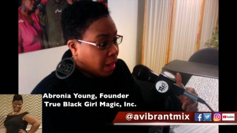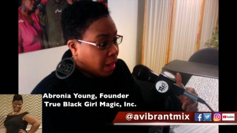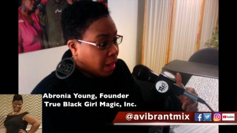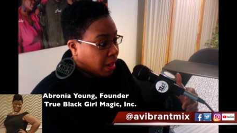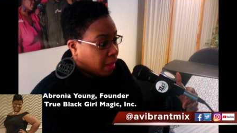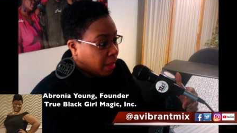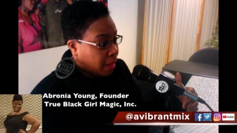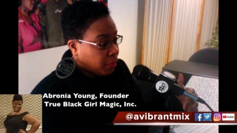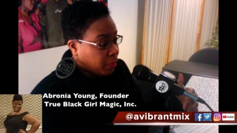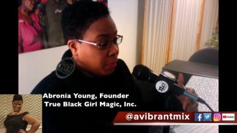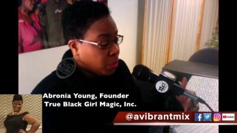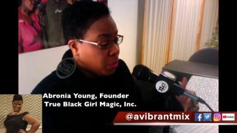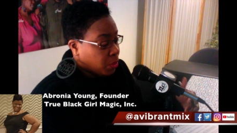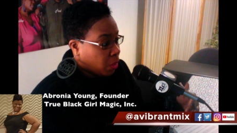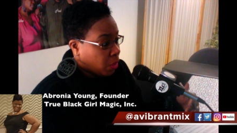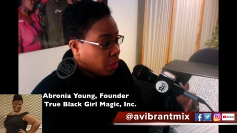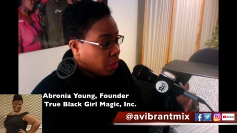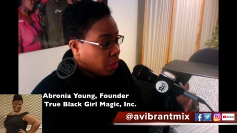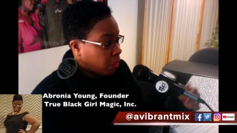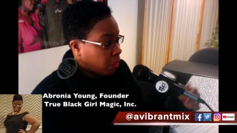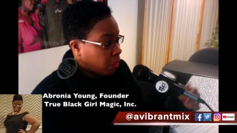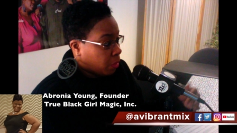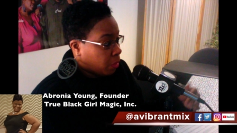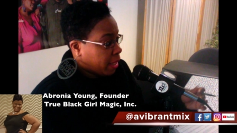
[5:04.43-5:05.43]
a
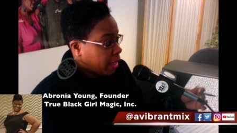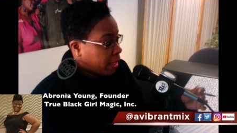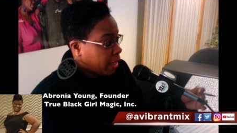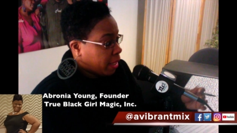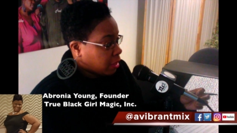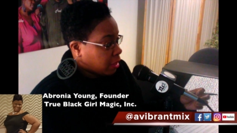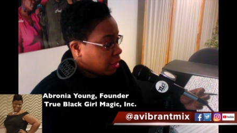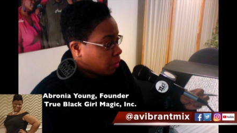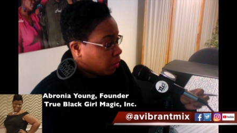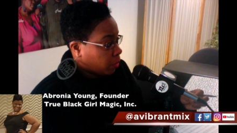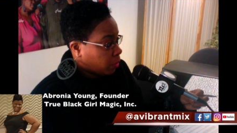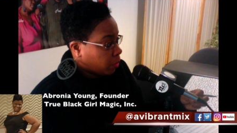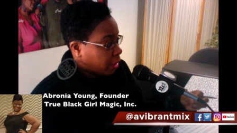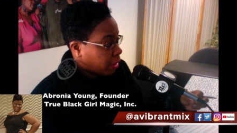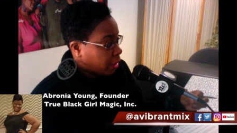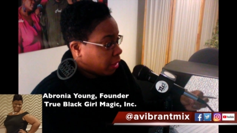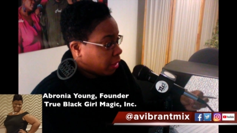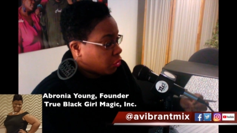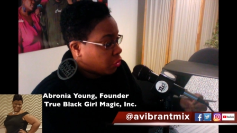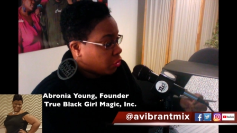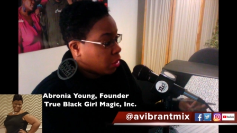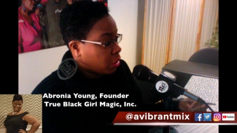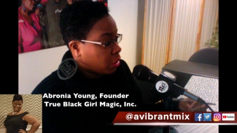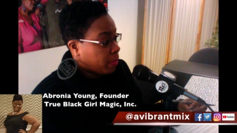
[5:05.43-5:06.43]
romantic
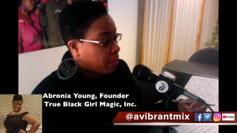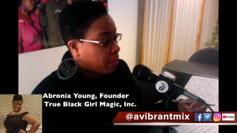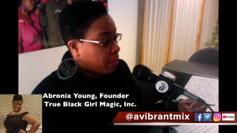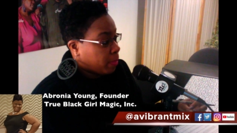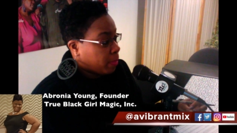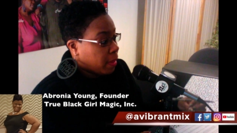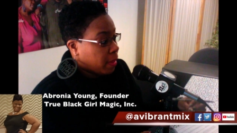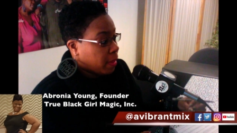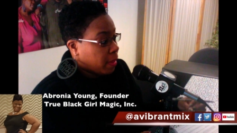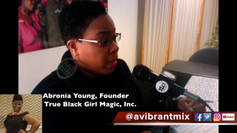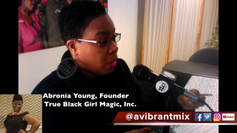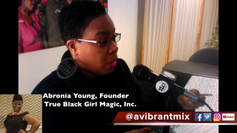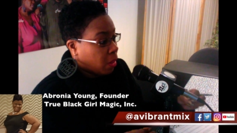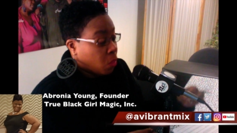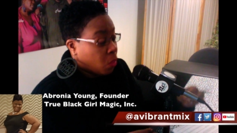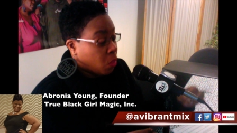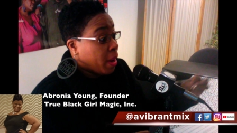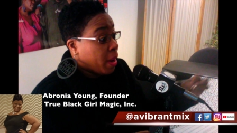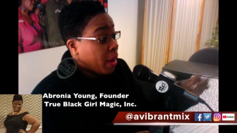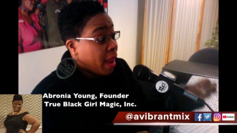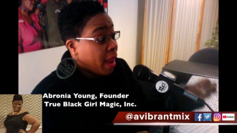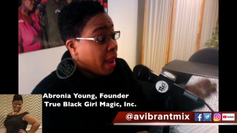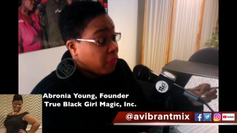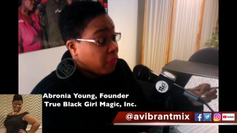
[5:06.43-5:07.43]
relationship or
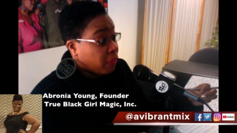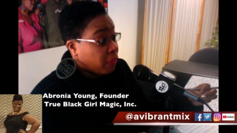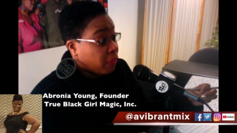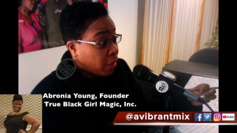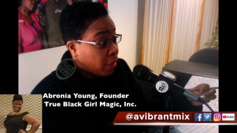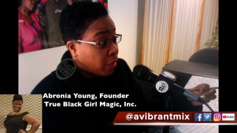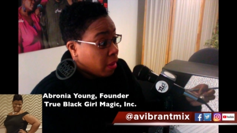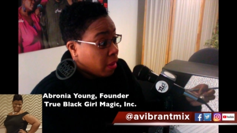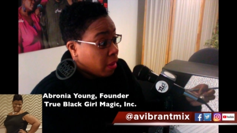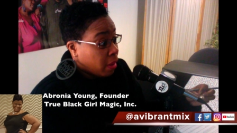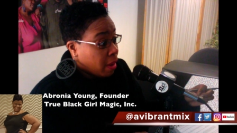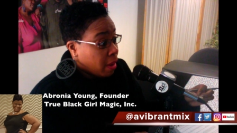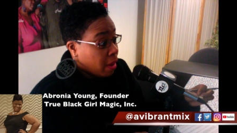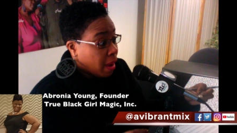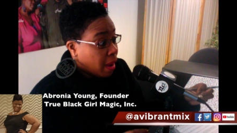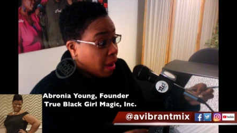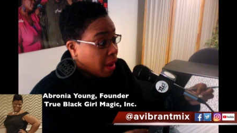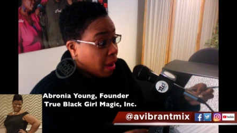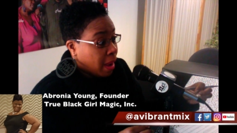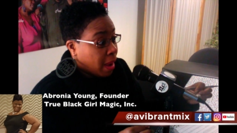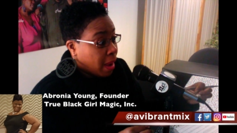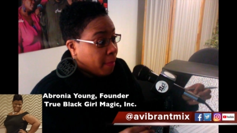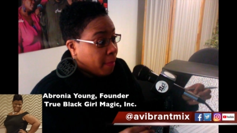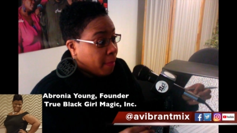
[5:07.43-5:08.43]
whatever.
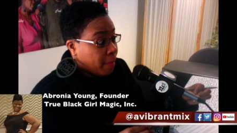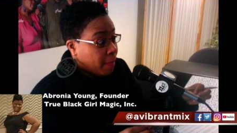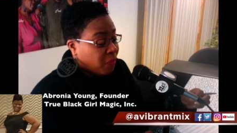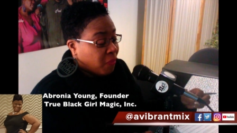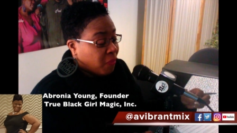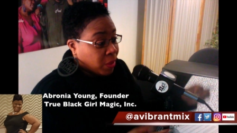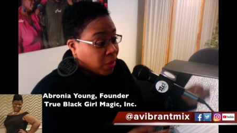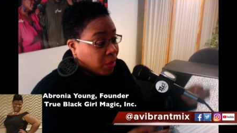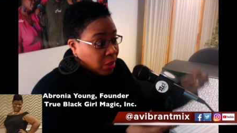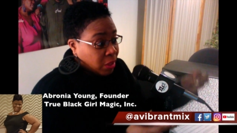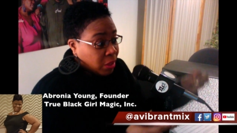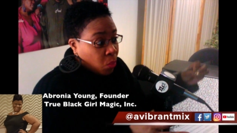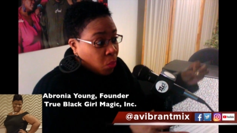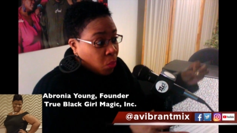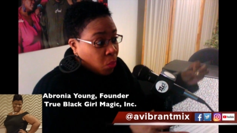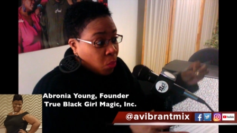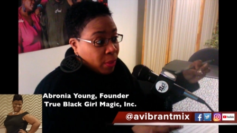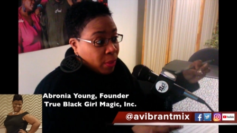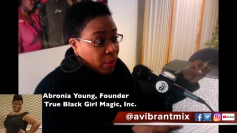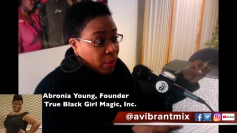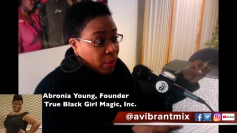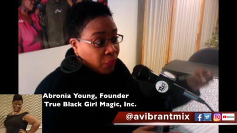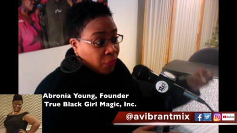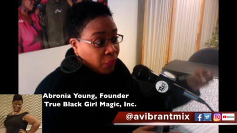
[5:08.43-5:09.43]
versus the
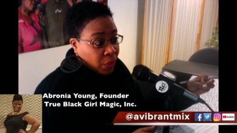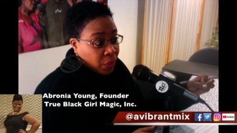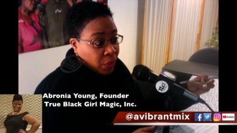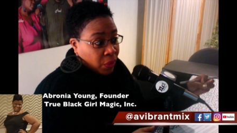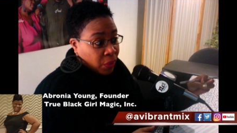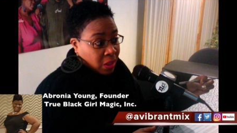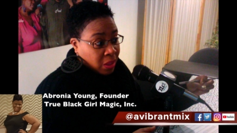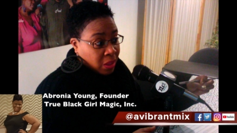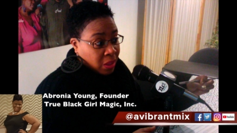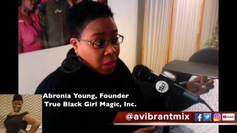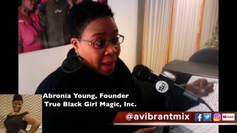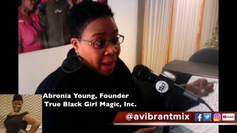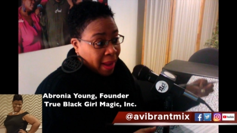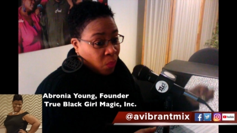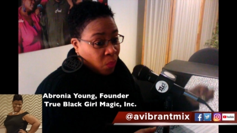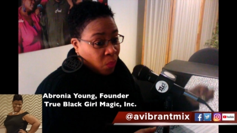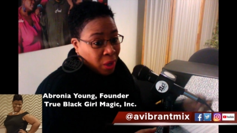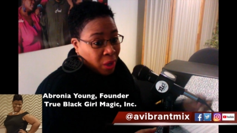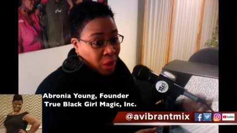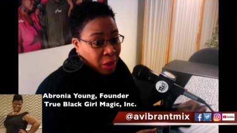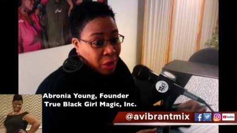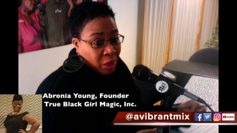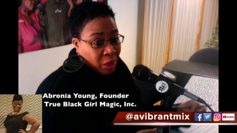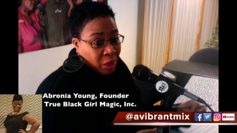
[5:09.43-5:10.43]
woman who feels like,
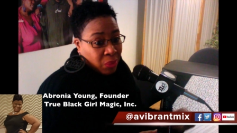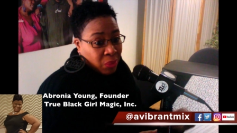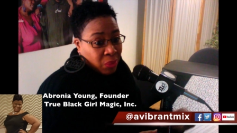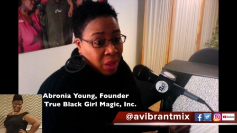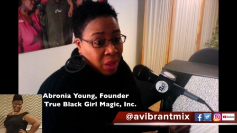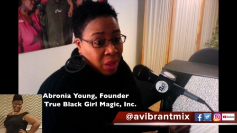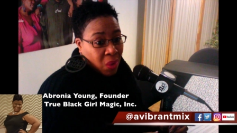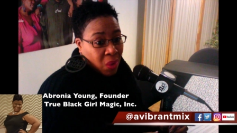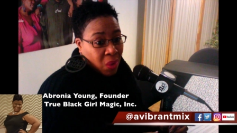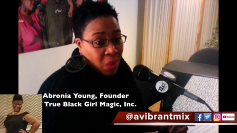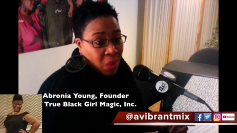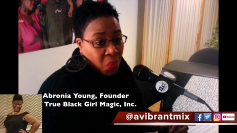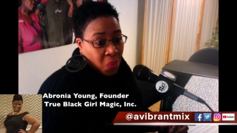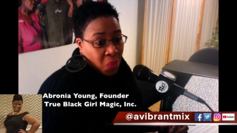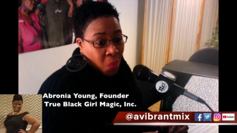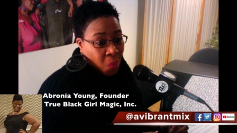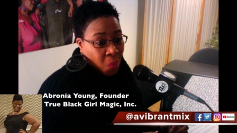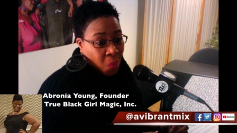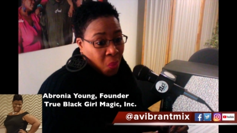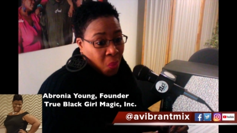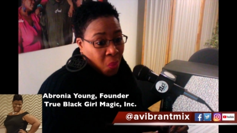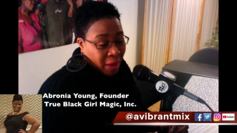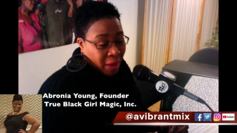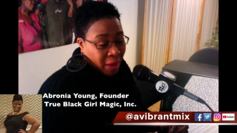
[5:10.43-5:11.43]
well,
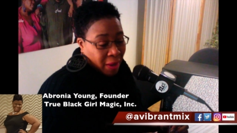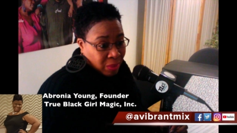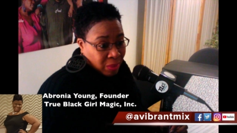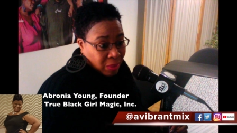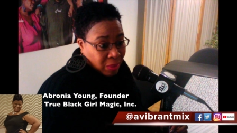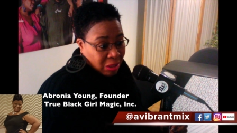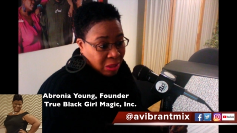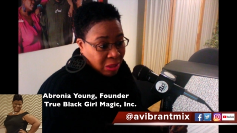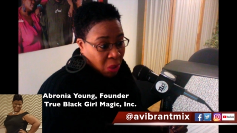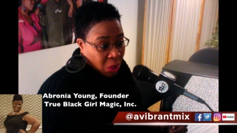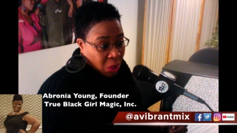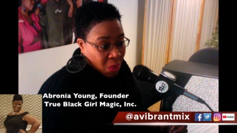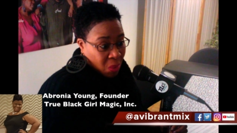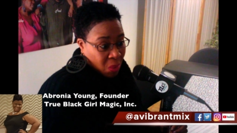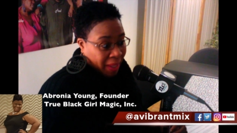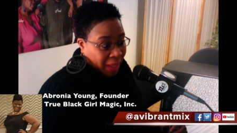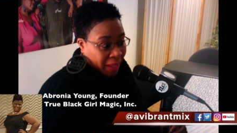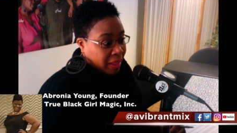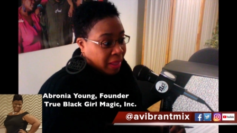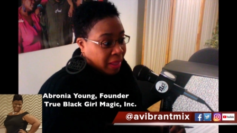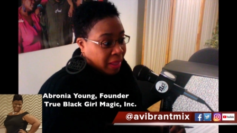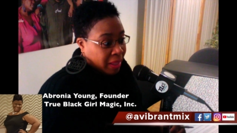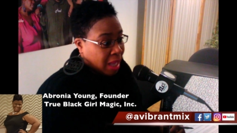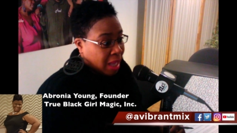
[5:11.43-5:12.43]
why are you so
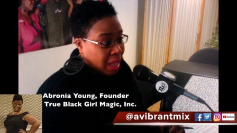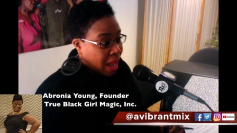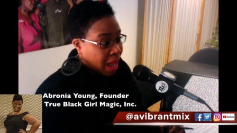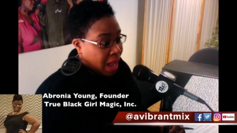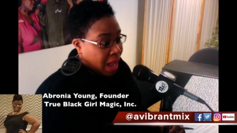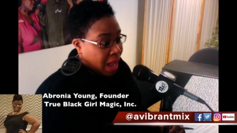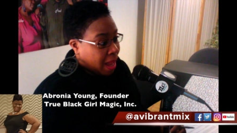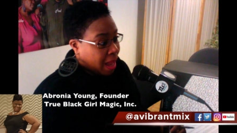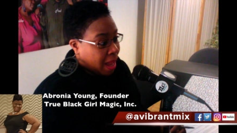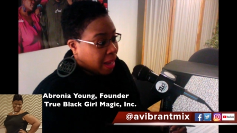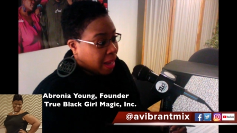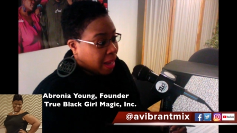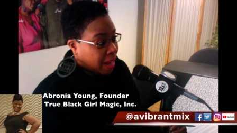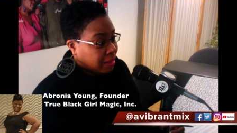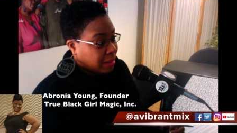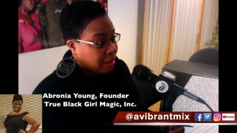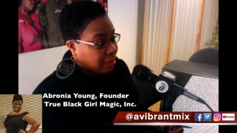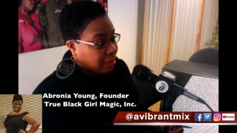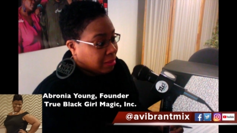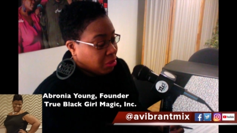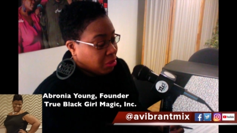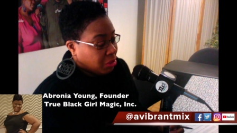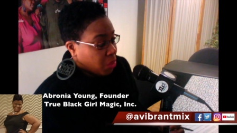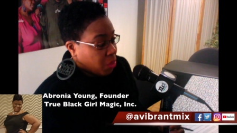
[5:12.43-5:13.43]
anti,
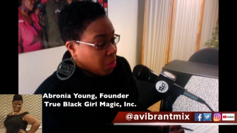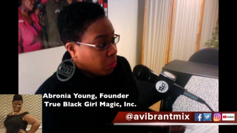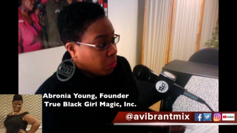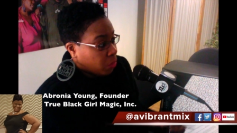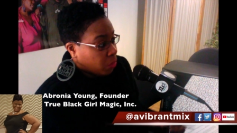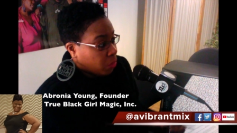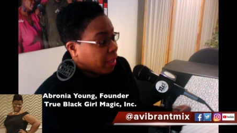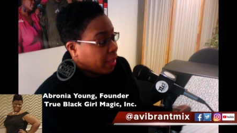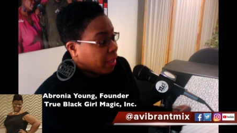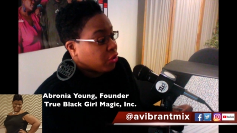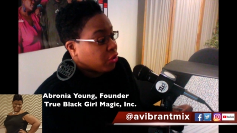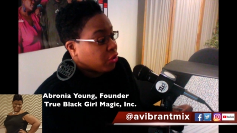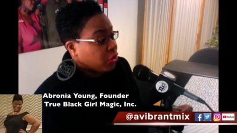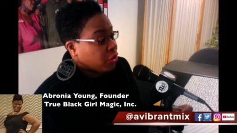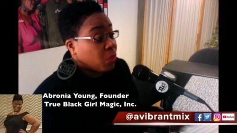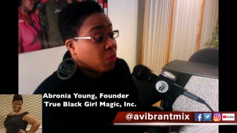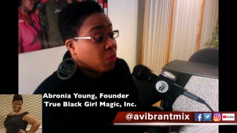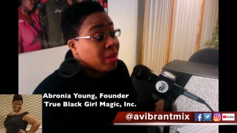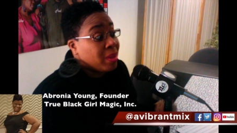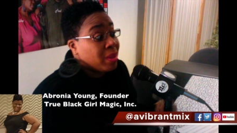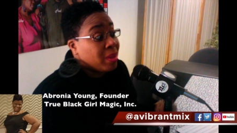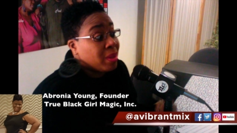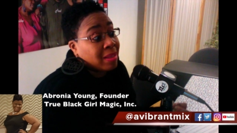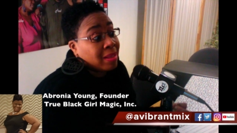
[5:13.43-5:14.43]
relationship,
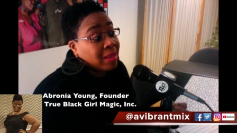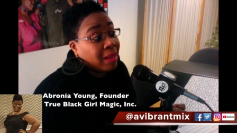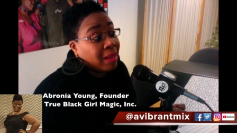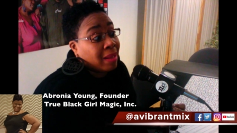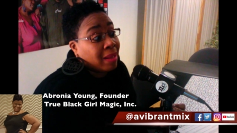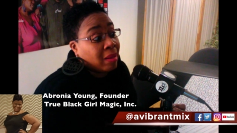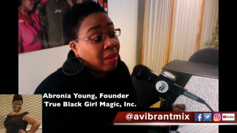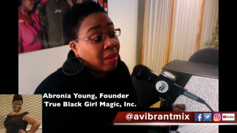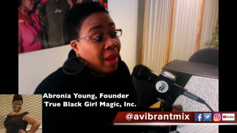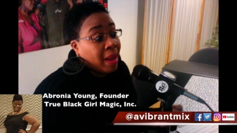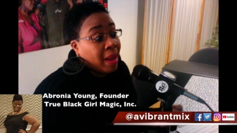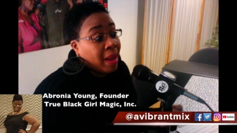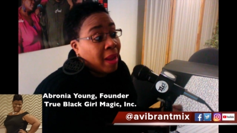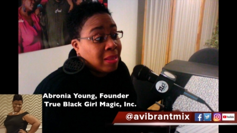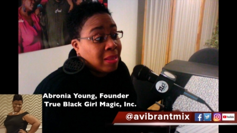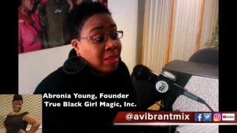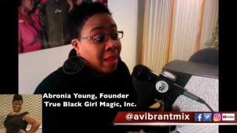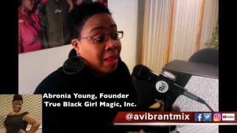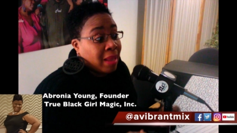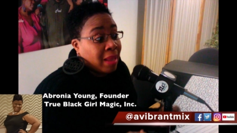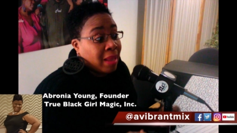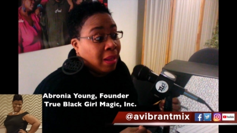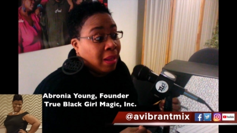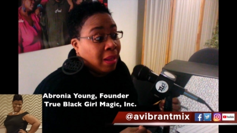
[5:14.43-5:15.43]
when that's not the case.
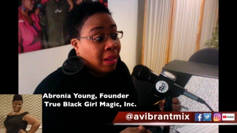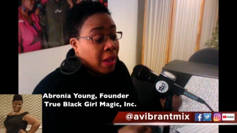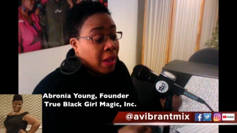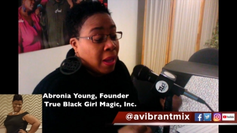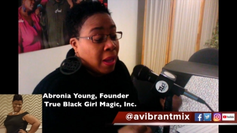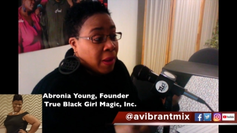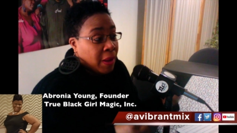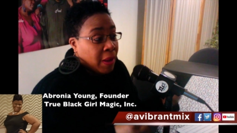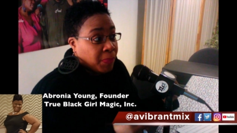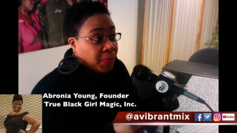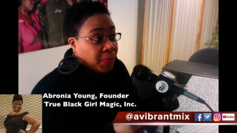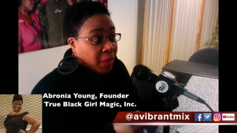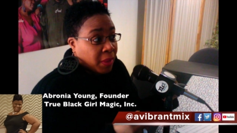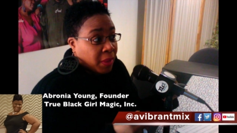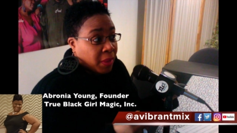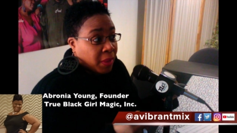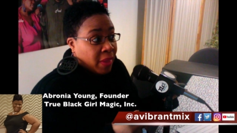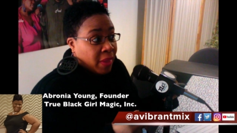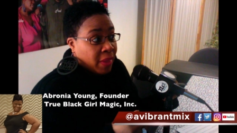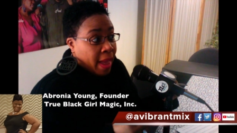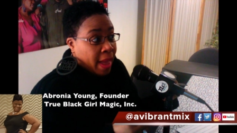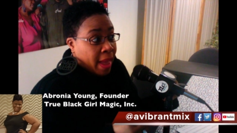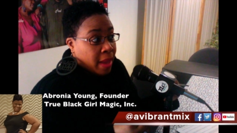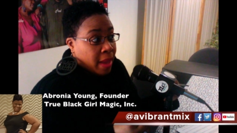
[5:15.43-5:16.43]
I think
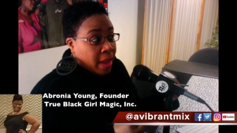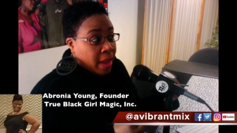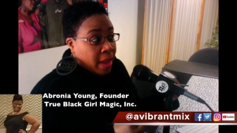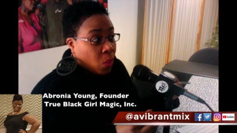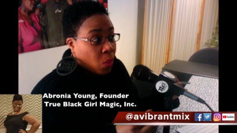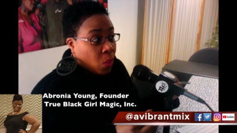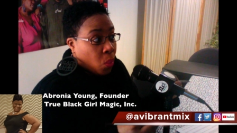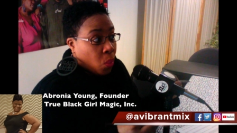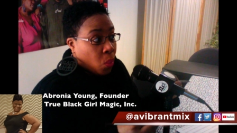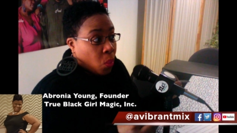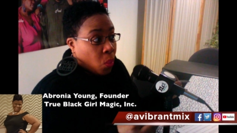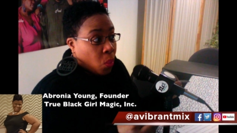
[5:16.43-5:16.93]
that